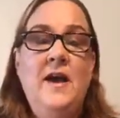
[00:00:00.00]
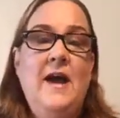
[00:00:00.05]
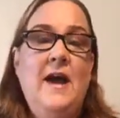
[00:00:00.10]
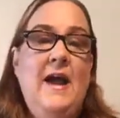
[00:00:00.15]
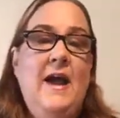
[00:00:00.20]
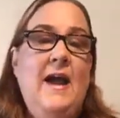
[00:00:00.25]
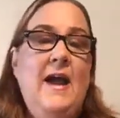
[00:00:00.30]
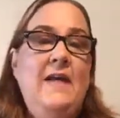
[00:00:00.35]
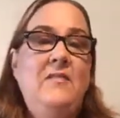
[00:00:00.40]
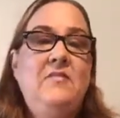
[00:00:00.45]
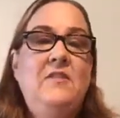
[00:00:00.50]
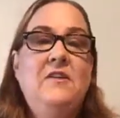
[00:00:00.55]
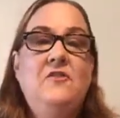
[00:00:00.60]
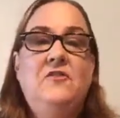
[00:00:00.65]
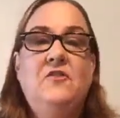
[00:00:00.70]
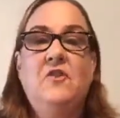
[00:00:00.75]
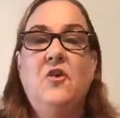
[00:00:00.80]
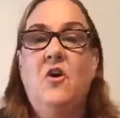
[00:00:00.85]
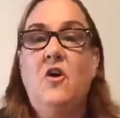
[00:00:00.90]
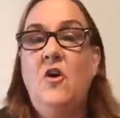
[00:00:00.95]
I had
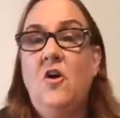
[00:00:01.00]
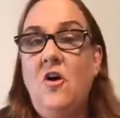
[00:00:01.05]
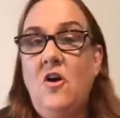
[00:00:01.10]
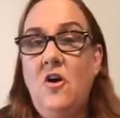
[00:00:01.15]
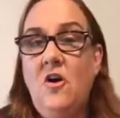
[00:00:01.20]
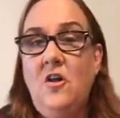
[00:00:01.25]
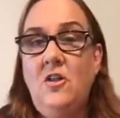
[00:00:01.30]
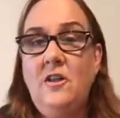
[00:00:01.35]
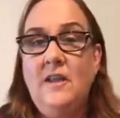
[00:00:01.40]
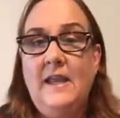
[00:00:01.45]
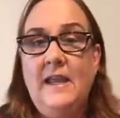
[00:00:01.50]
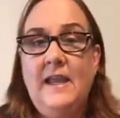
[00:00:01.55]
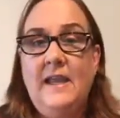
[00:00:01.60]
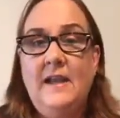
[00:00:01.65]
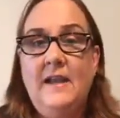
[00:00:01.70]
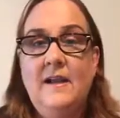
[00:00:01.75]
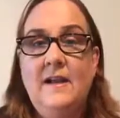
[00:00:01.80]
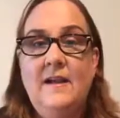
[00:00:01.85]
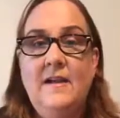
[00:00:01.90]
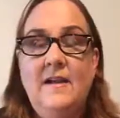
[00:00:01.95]
this
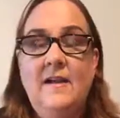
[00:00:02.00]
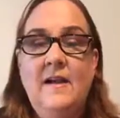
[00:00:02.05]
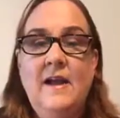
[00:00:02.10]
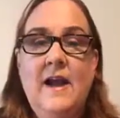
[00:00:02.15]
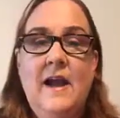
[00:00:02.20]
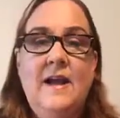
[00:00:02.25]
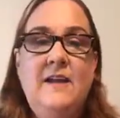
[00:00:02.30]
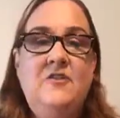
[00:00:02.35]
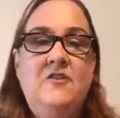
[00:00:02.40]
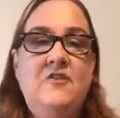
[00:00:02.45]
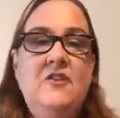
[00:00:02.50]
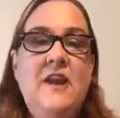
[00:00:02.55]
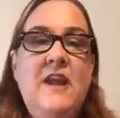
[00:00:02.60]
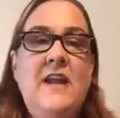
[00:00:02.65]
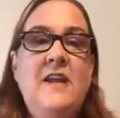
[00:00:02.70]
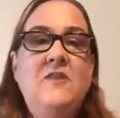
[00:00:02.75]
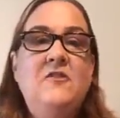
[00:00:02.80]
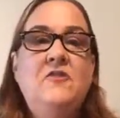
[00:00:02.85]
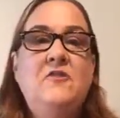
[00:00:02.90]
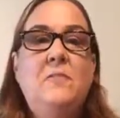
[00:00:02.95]
calling. I
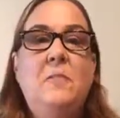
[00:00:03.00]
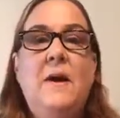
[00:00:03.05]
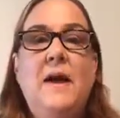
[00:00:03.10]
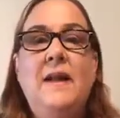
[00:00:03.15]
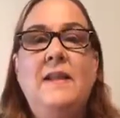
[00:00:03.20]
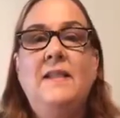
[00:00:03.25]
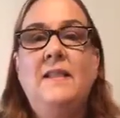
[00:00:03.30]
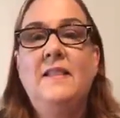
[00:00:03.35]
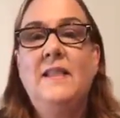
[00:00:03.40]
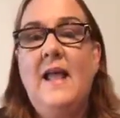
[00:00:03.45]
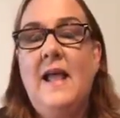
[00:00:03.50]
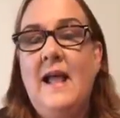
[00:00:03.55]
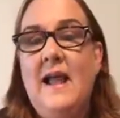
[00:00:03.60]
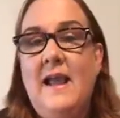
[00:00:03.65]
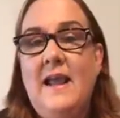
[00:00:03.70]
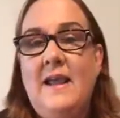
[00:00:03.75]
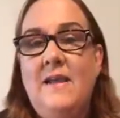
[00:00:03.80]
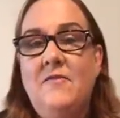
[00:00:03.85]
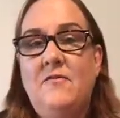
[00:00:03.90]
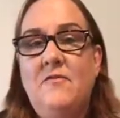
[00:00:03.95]
changed my
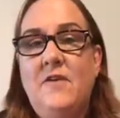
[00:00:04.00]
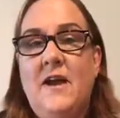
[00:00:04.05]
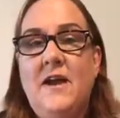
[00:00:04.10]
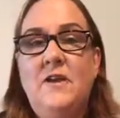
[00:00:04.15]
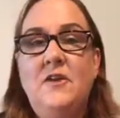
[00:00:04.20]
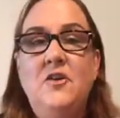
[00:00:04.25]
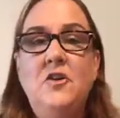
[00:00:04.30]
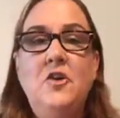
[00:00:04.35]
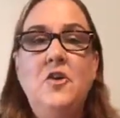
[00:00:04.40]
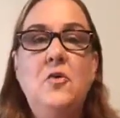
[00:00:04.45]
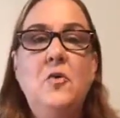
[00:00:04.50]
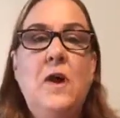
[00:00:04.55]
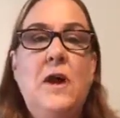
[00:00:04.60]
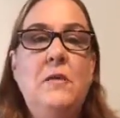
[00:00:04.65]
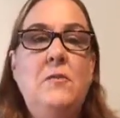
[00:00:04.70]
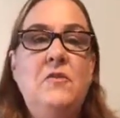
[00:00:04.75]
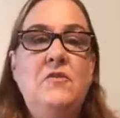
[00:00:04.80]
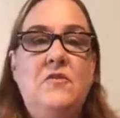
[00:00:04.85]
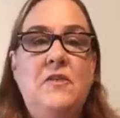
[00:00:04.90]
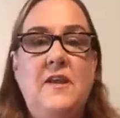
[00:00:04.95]
life. I knew I
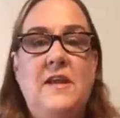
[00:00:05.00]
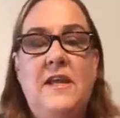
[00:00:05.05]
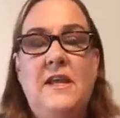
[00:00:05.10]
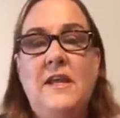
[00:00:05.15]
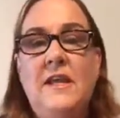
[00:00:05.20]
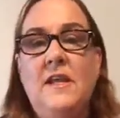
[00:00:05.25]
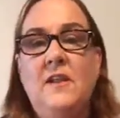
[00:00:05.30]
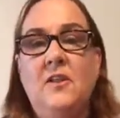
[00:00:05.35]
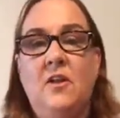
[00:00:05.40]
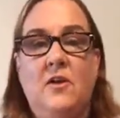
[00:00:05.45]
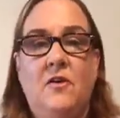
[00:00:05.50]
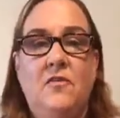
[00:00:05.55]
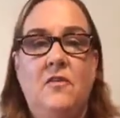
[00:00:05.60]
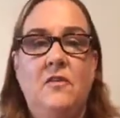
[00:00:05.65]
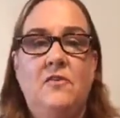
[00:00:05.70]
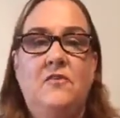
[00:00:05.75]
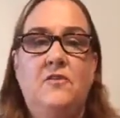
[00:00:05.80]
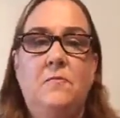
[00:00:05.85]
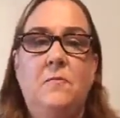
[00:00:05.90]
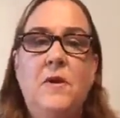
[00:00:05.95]
was a healer.
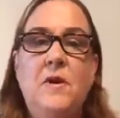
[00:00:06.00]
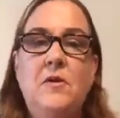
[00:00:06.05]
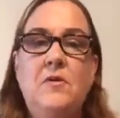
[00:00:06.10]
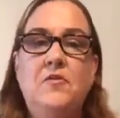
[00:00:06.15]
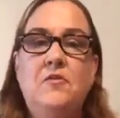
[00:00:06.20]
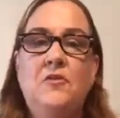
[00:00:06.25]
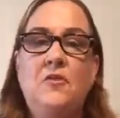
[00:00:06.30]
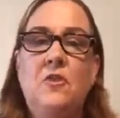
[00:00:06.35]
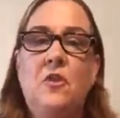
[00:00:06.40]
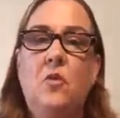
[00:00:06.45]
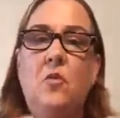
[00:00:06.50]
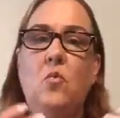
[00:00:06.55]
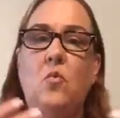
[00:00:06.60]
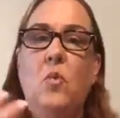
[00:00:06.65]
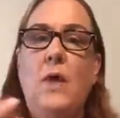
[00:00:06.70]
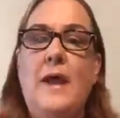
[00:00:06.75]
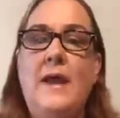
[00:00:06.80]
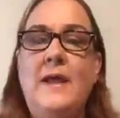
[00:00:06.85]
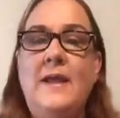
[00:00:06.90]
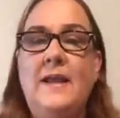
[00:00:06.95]
The spiritual
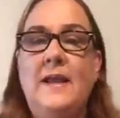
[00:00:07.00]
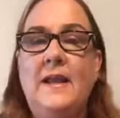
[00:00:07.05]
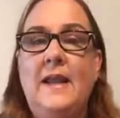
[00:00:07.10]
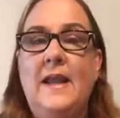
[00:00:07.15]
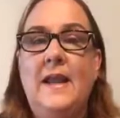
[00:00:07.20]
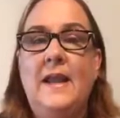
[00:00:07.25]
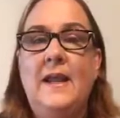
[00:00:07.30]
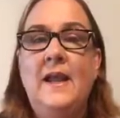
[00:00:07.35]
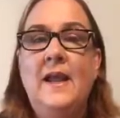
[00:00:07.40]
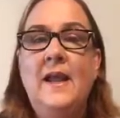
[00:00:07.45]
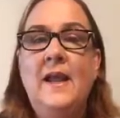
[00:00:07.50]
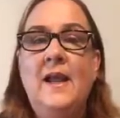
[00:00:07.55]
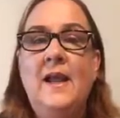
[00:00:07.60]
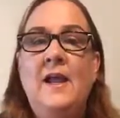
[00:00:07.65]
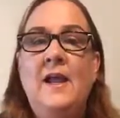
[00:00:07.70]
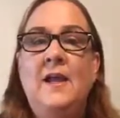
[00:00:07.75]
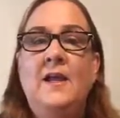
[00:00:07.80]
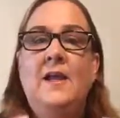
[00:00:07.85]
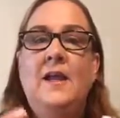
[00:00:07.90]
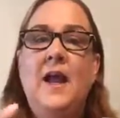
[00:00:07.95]
awakening
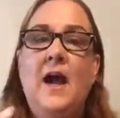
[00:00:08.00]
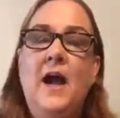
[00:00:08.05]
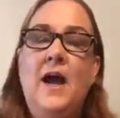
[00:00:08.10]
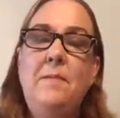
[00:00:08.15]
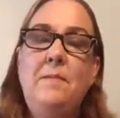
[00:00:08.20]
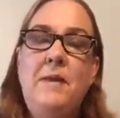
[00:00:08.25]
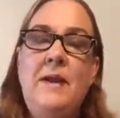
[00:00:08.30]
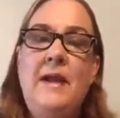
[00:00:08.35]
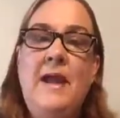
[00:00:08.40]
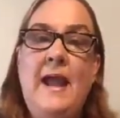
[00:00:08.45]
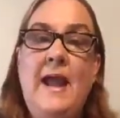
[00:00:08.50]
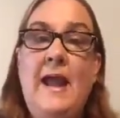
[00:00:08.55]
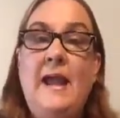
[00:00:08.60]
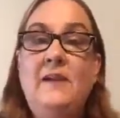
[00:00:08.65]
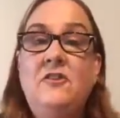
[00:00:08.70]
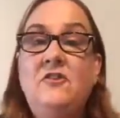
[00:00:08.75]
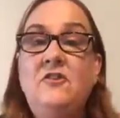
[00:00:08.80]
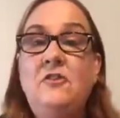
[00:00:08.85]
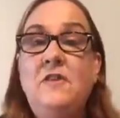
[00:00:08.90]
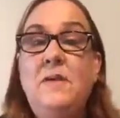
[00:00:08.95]
got me to
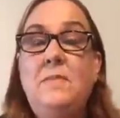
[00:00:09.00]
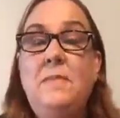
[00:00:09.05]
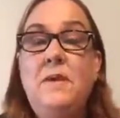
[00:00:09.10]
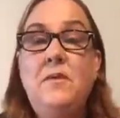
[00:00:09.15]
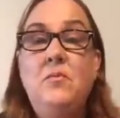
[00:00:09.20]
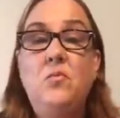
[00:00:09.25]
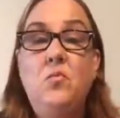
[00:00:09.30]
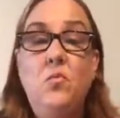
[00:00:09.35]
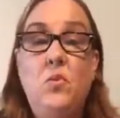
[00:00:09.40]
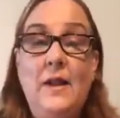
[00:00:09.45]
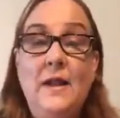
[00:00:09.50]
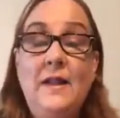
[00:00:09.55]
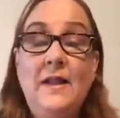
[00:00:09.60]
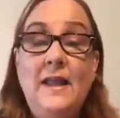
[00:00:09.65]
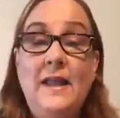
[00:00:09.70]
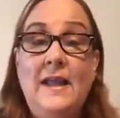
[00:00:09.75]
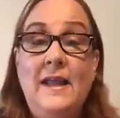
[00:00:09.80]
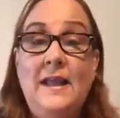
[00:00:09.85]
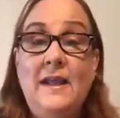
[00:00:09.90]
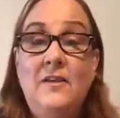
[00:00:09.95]
actually be
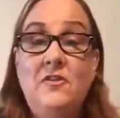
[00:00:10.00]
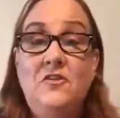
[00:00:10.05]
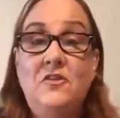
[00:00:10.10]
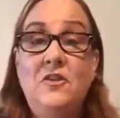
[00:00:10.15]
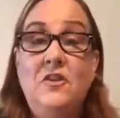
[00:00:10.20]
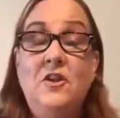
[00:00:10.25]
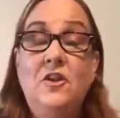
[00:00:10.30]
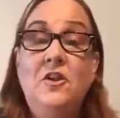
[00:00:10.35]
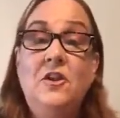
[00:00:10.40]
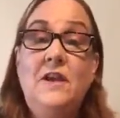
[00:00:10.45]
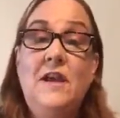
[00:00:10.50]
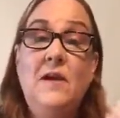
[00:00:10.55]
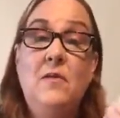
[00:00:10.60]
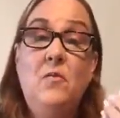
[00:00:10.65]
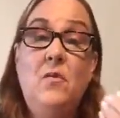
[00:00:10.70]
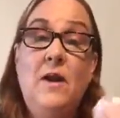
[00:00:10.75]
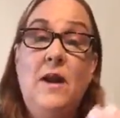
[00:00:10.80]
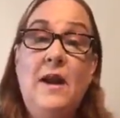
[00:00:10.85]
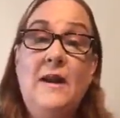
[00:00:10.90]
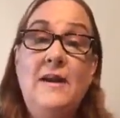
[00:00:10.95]
willing to look
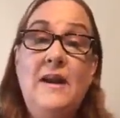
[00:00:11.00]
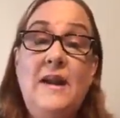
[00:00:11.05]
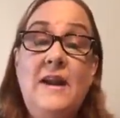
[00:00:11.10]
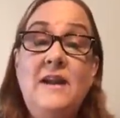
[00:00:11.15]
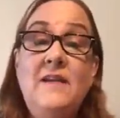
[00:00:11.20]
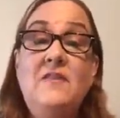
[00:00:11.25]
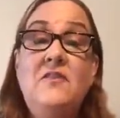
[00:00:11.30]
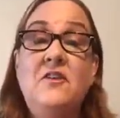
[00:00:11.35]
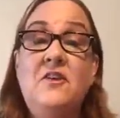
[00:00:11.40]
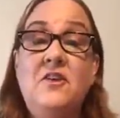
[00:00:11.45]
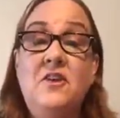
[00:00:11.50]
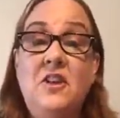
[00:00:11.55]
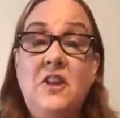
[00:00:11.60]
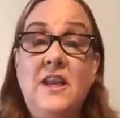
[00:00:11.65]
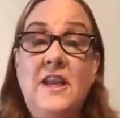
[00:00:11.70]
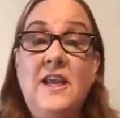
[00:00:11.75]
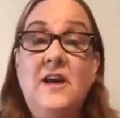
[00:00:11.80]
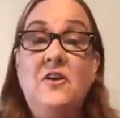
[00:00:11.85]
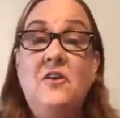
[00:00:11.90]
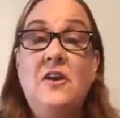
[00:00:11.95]
at what I needed to
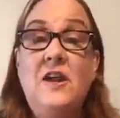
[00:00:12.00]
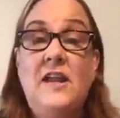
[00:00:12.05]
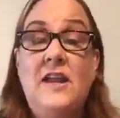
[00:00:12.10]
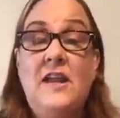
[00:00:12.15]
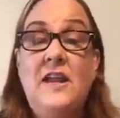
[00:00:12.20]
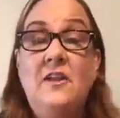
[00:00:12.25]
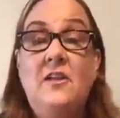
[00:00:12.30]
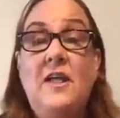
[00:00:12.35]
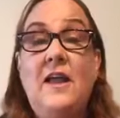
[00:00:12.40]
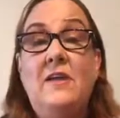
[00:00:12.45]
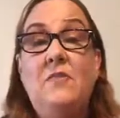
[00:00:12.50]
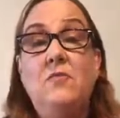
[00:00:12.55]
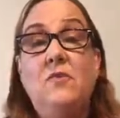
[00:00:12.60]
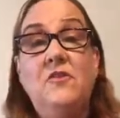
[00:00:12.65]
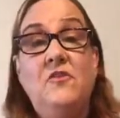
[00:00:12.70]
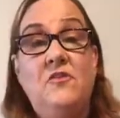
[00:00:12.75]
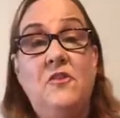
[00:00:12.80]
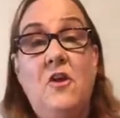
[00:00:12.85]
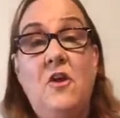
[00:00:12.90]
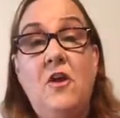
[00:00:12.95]
clear, heal, and
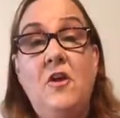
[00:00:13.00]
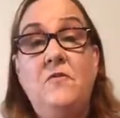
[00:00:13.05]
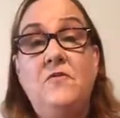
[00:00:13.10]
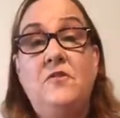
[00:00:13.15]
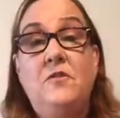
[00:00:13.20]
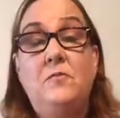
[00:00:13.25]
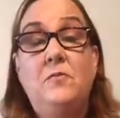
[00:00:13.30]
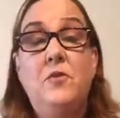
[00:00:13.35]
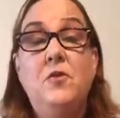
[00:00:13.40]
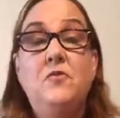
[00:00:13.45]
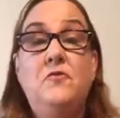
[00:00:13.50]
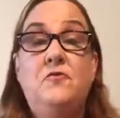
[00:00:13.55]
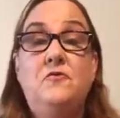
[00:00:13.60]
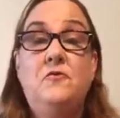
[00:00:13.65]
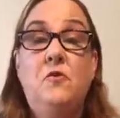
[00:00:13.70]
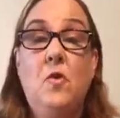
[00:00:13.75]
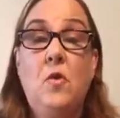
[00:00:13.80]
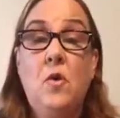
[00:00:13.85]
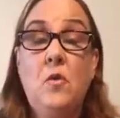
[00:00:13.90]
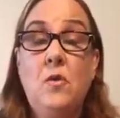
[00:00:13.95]
resolve to move
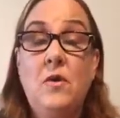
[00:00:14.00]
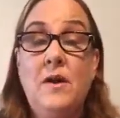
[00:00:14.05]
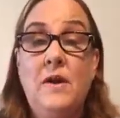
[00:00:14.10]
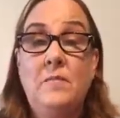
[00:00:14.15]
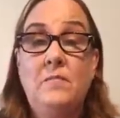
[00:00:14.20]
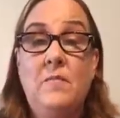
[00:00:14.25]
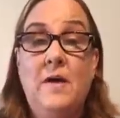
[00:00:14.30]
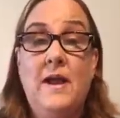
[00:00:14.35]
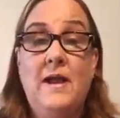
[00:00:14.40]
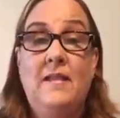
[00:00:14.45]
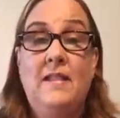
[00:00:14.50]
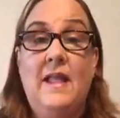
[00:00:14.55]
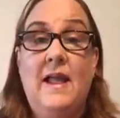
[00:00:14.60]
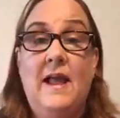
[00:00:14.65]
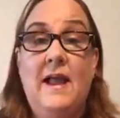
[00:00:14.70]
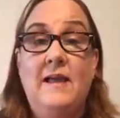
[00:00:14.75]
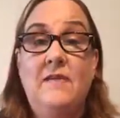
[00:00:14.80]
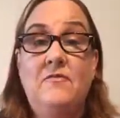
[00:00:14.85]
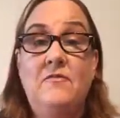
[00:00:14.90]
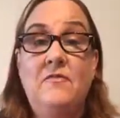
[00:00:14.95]
forward in my
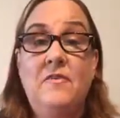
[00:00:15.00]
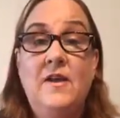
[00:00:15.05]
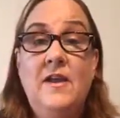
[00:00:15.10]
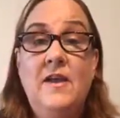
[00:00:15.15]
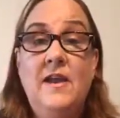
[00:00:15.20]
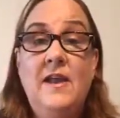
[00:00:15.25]
life.